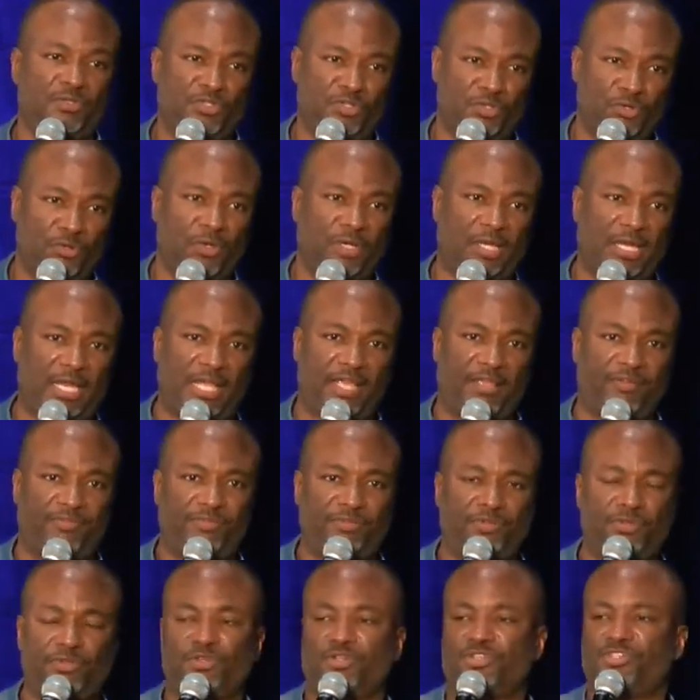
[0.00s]
Your life.
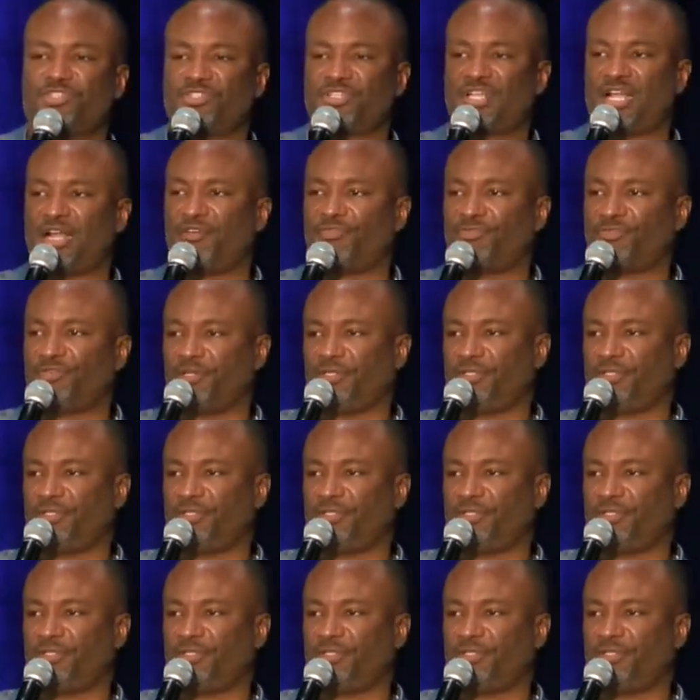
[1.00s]
your sovereign.